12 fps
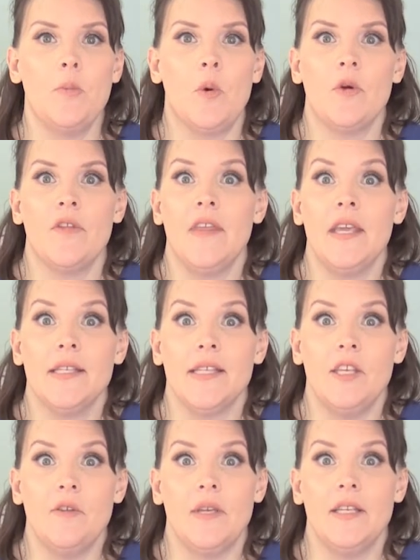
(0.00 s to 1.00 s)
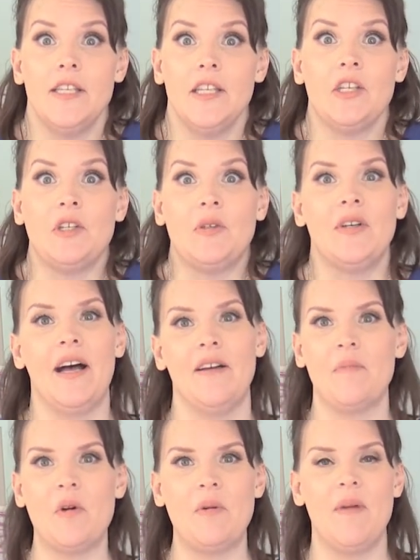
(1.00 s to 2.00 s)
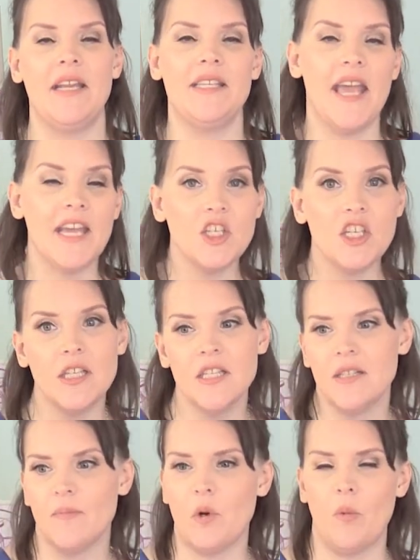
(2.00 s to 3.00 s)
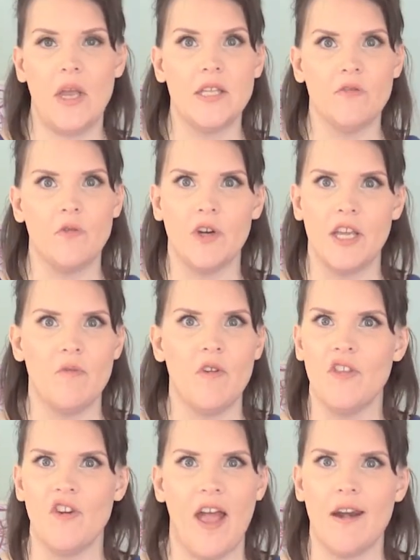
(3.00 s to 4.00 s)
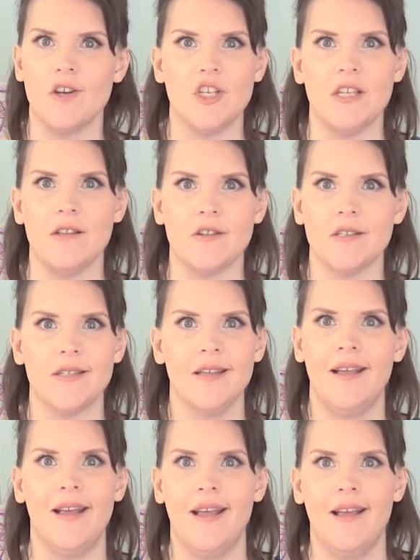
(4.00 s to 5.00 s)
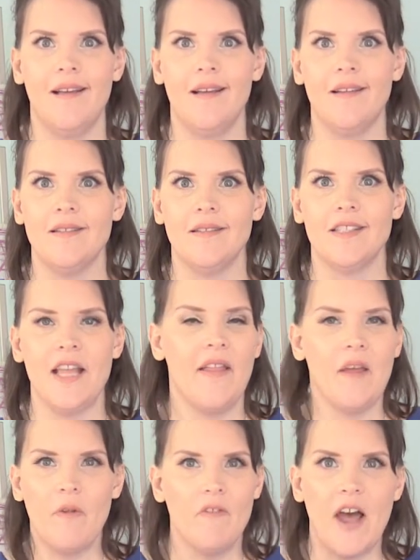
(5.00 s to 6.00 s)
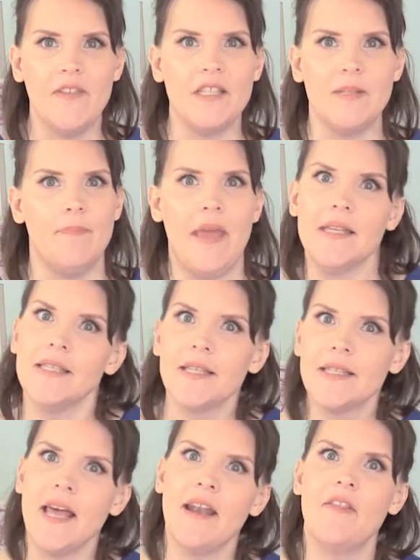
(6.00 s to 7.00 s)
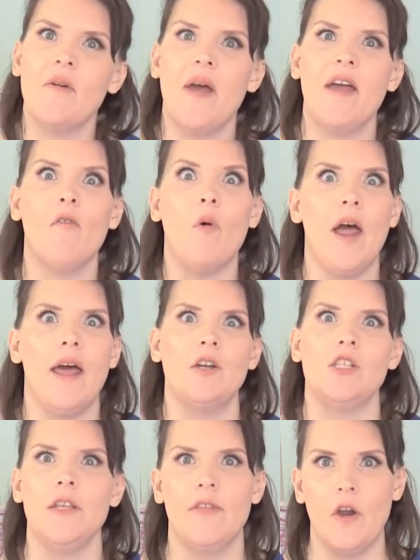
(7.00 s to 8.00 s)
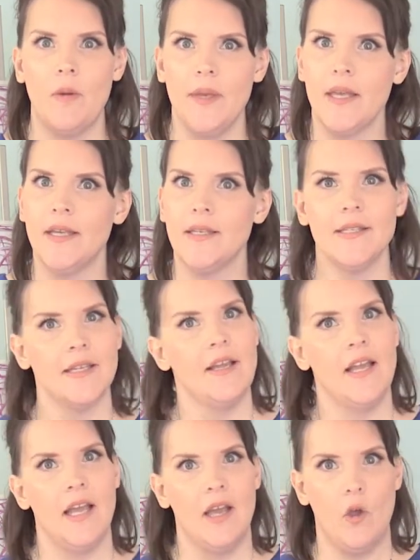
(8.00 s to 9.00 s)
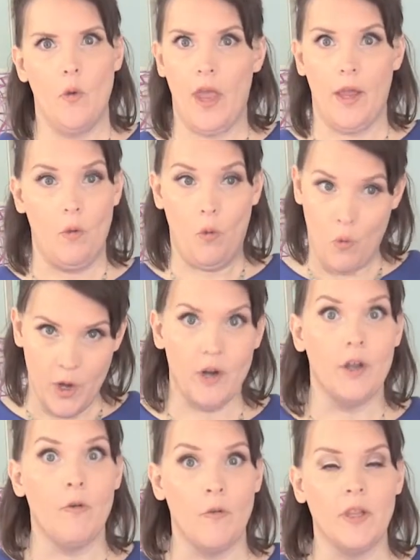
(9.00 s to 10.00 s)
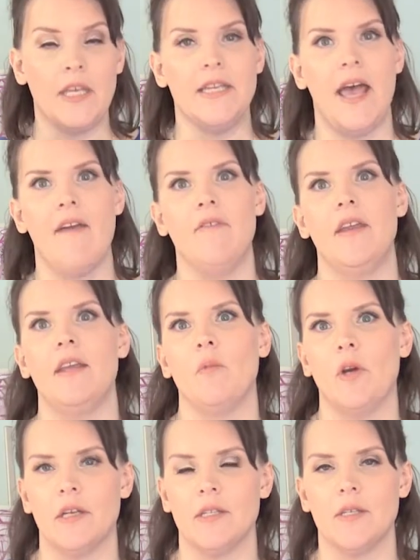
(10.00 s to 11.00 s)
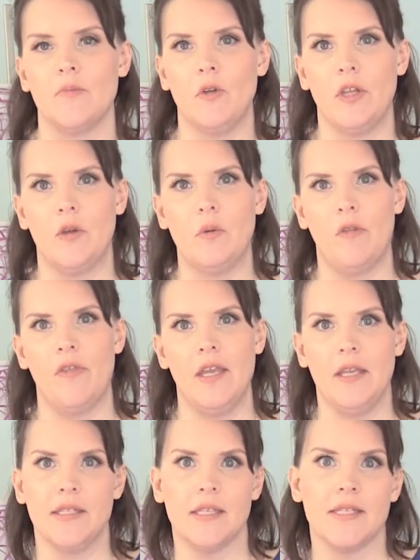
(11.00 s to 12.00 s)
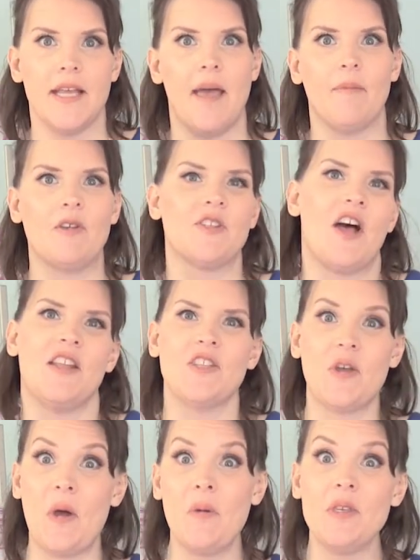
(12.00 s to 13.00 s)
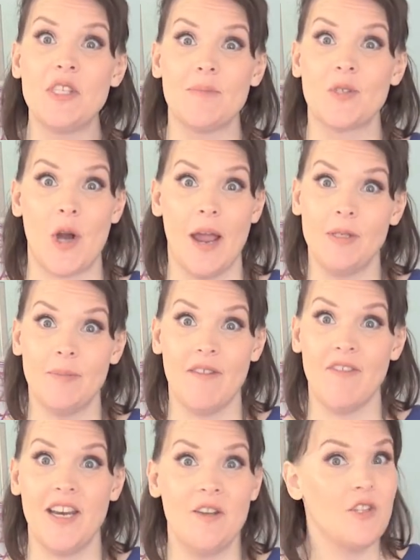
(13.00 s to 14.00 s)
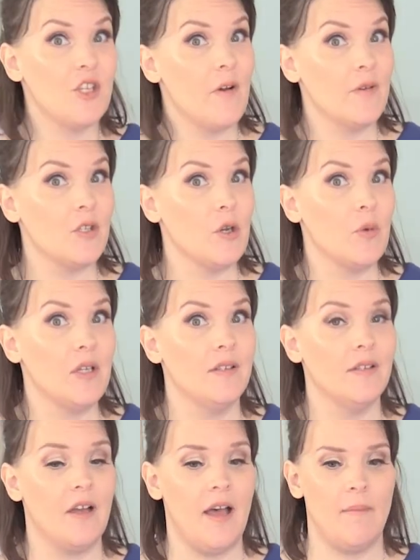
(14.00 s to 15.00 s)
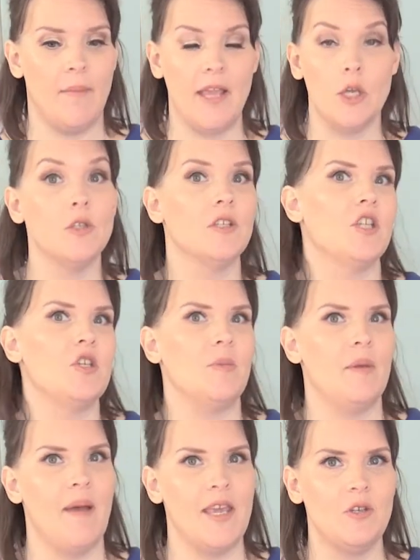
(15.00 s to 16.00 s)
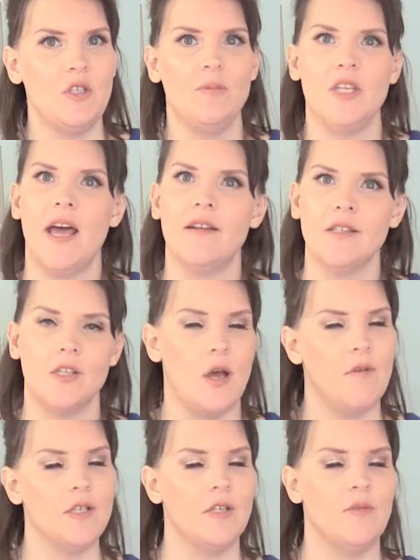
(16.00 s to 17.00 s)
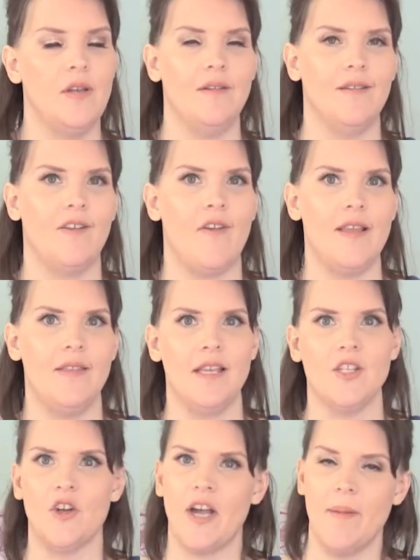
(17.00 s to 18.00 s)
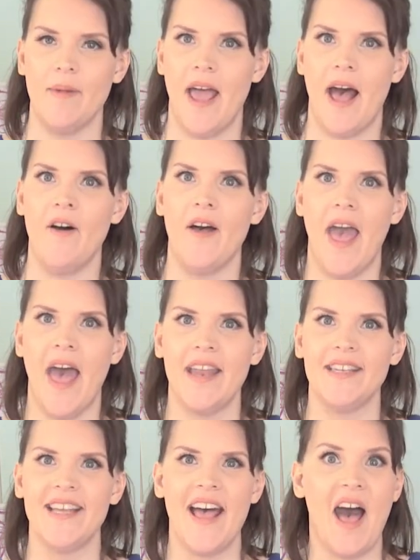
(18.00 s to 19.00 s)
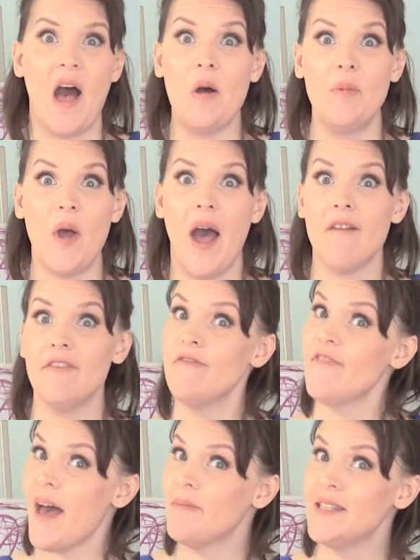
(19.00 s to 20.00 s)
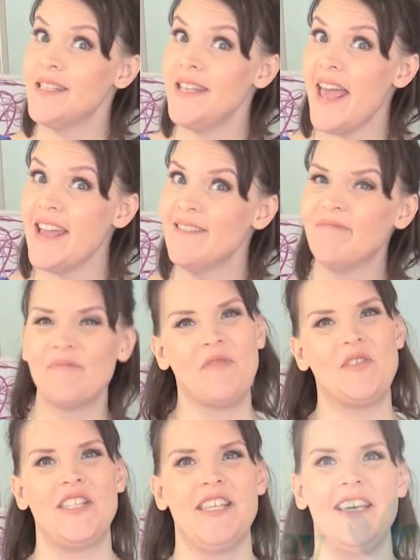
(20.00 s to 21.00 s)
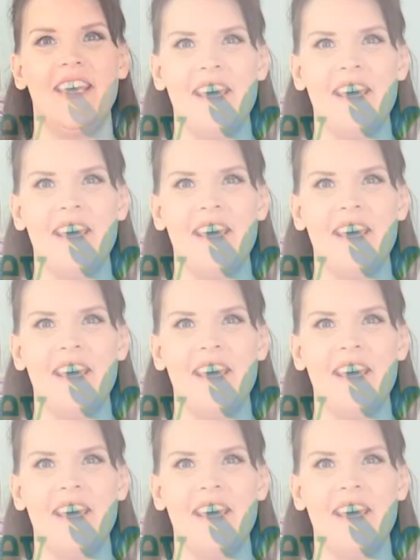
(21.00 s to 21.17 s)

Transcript: you more things that you can do, more meditations, more ways of working with your energy. Now that we've got these basics out of the way of what energy therapy is, like, we are going to really dive in and work on some really cool things as time goes on. So I hope you subscribe to my videos so you always know when my YouTube channel, so you always know when great things are coming out. And I hope you have a fabulous day, and we'll see you